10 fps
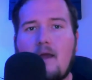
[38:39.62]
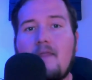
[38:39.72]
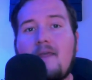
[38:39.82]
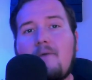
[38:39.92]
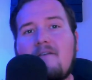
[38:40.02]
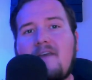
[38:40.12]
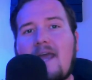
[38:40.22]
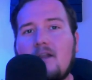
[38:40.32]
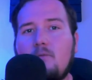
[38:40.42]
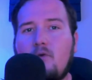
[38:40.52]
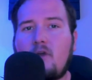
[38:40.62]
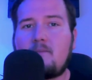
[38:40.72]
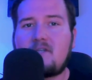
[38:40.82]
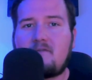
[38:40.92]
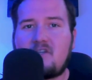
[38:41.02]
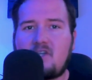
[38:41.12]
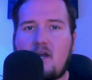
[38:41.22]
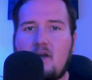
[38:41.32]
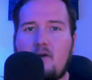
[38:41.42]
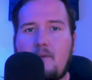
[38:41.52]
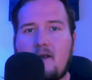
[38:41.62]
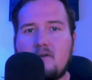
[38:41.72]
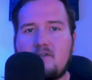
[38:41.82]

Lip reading: Then we have Caleb Williams of the Chicago Bears,